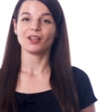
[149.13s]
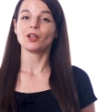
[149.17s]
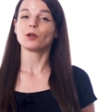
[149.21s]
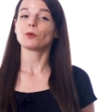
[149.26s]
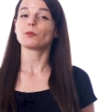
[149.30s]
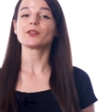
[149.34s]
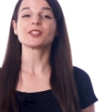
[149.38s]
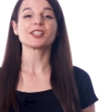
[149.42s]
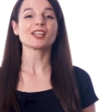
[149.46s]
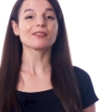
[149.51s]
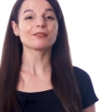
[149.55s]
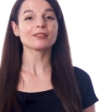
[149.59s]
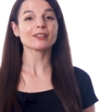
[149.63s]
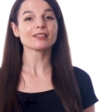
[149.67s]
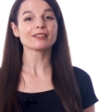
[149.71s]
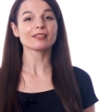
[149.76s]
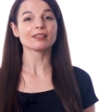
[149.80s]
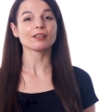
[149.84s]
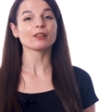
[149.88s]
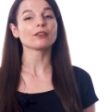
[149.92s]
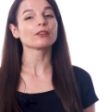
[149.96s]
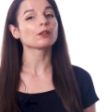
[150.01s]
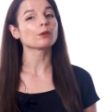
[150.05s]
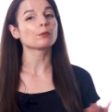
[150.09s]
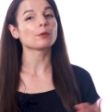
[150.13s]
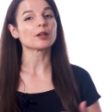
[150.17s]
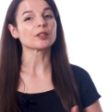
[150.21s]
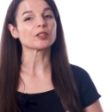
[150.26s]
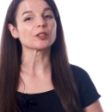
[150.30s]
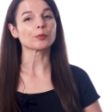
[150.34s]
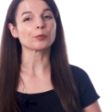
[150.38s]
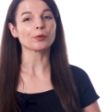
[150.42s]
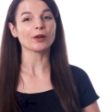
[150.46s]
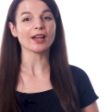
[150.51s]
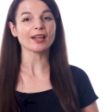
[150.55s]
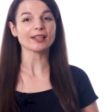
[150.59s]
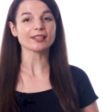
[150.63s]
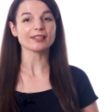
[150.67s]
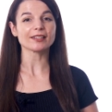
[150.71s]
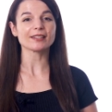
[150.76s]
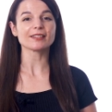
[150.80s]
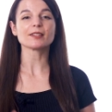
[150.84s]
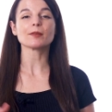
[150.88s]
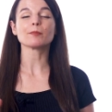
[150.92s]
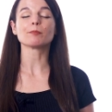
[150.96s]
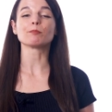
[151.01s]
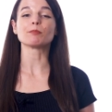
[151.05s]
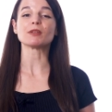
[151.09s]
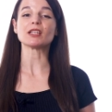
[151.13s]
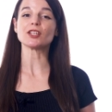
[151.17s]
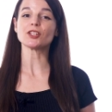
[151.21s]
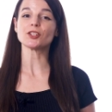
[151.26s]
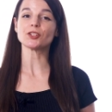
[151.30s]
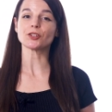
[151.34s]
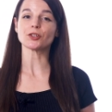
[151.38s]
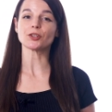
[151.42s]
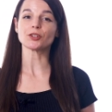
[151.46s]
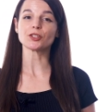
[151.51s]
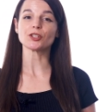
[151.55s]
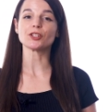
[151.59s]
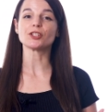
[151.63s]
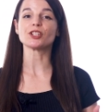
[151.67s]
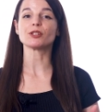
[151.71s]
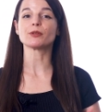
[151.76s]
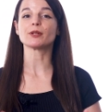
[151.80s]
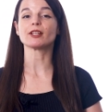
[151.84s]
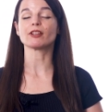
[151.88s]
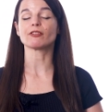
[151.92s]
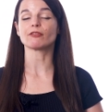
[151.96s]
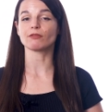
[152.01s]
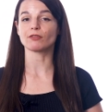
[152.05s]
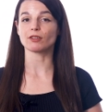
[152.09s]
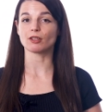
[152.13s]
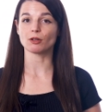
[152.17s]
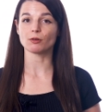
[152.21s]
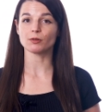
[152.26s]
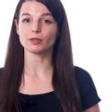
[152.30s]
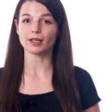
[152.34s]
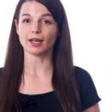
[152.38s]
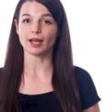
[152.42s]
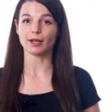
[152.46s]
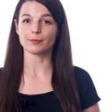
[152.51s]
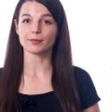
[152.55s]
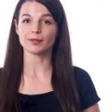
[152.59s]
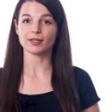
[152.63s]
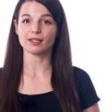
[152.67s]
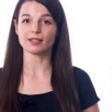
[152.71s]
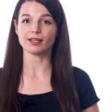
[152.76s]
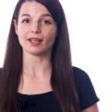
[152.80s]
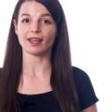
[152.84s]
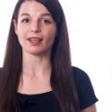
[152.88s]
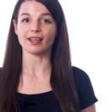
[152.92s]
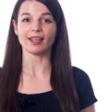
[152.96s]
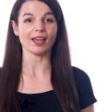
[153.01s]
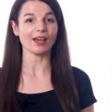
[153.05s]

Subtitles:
Whichever skill you want to practice, be sure to do it a few times a day,